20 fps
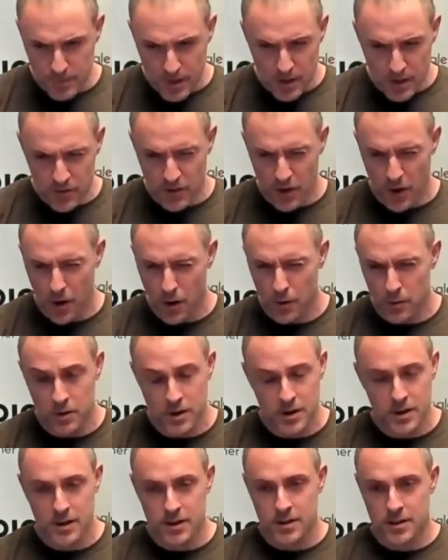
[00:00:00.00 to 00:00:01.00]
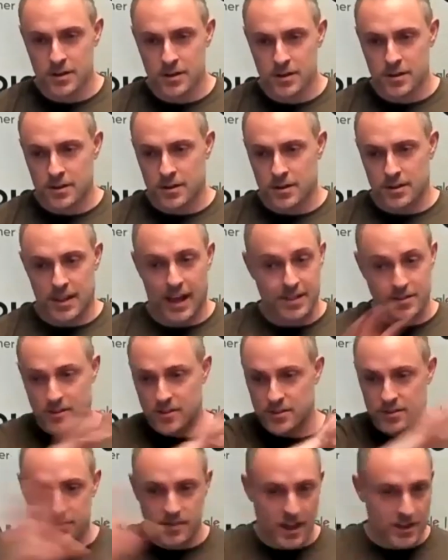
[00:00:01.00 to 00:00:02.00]
So
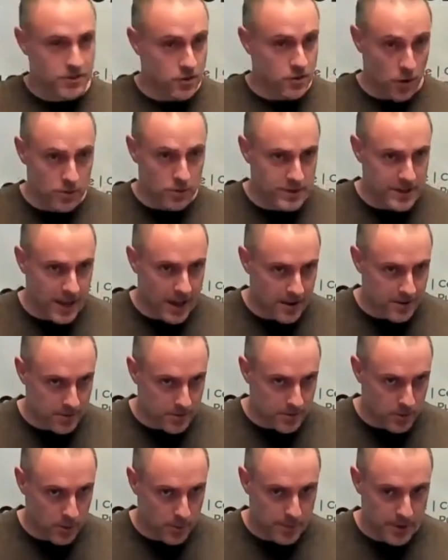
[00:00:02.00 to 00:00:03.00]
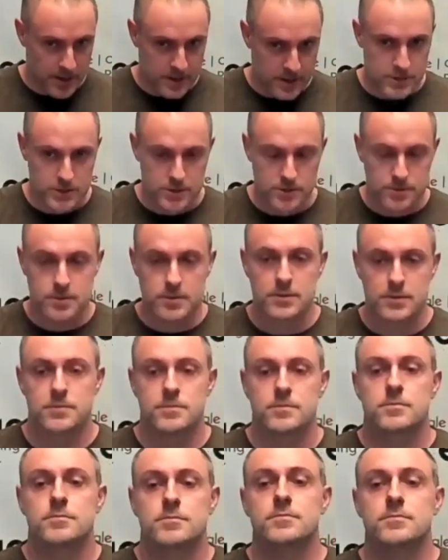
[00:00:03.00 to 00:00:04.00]
that's your only ad on the whole page.
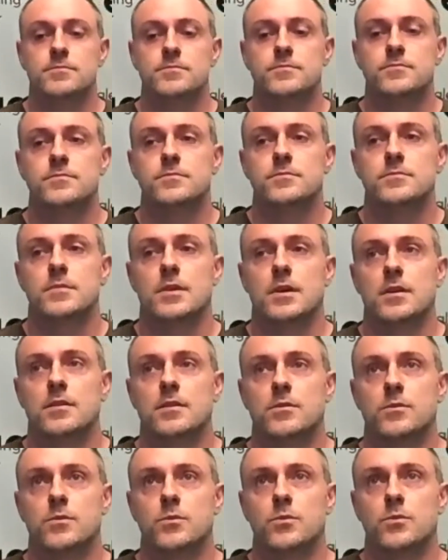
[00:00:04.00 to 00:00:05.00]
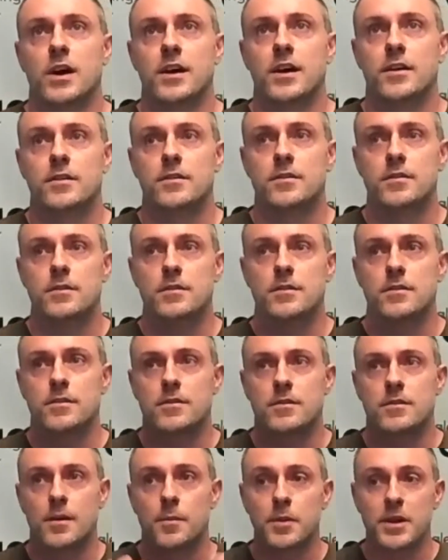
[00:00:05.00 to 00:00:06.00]
When
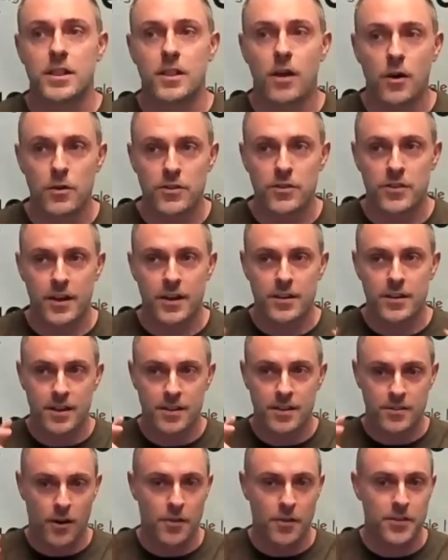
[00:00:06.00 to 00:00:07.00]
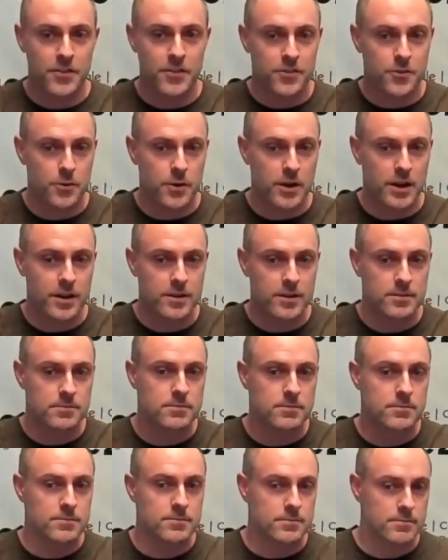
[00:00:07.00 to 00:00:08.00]
somebody loads it, it's on the
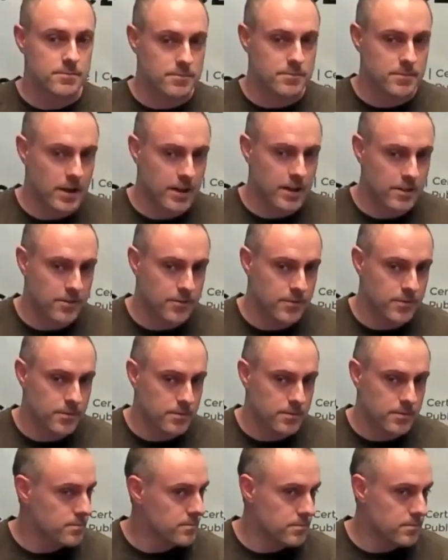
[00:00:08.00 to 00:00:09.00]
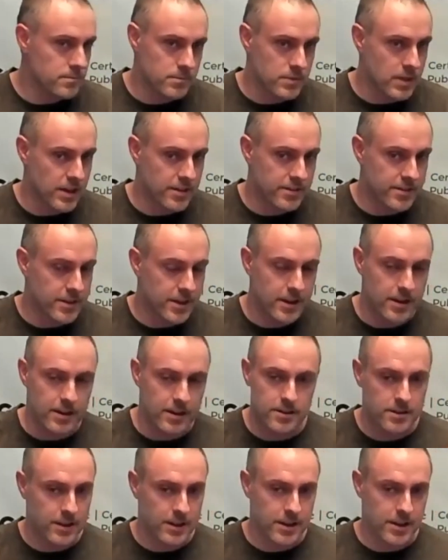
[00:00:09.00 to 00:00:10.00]
screen, they see
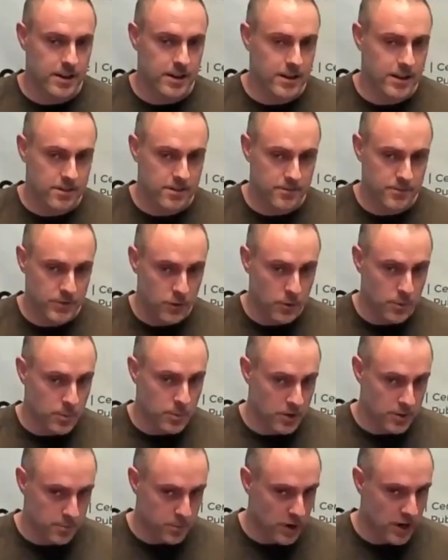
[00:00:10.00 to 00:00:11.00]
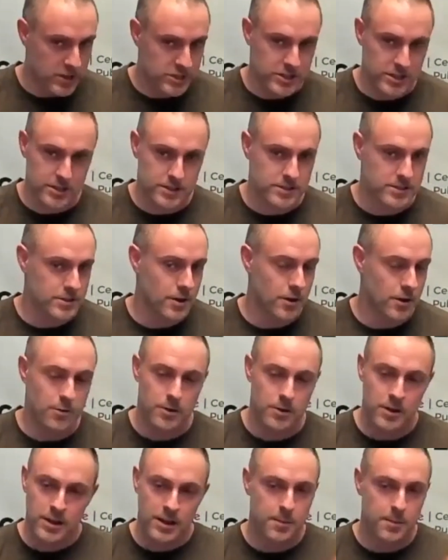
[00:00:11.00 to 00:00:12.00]
it, it gets a viewable impression, so
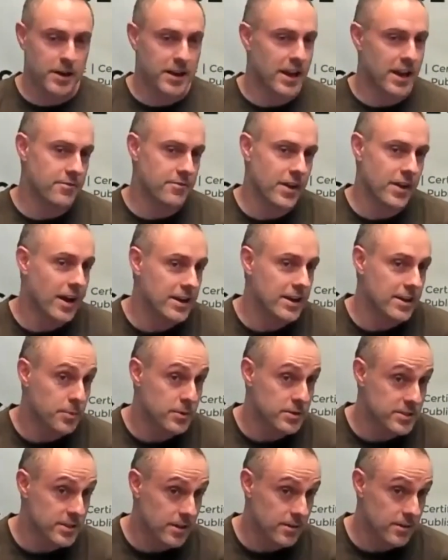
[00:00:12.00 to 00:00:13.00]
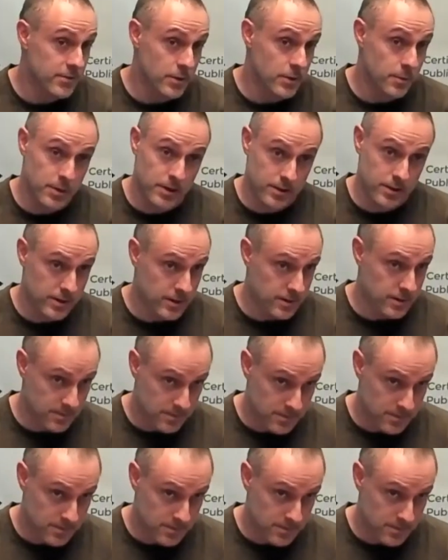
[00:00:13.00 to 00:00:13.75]
you might have 90% viewability.